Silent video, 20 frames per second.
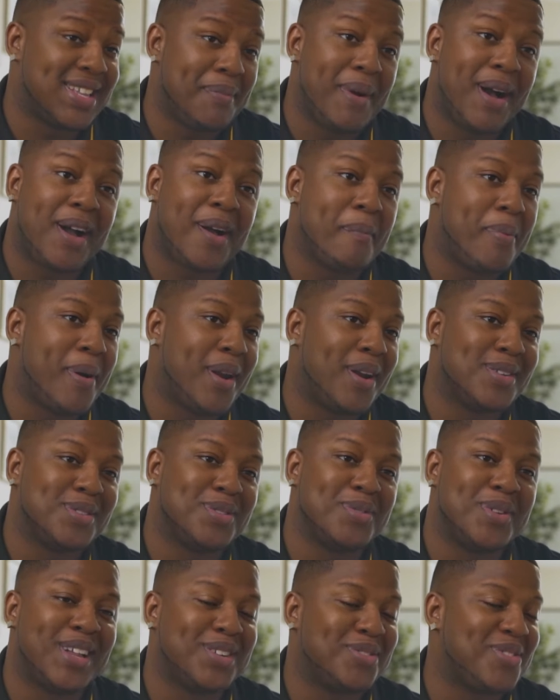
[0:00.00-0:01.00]
that my competitors
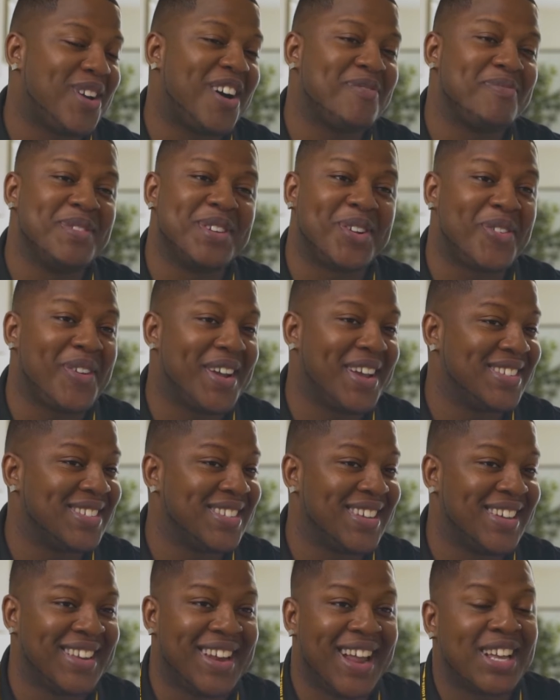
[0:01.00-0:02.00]
do that drive me crazy.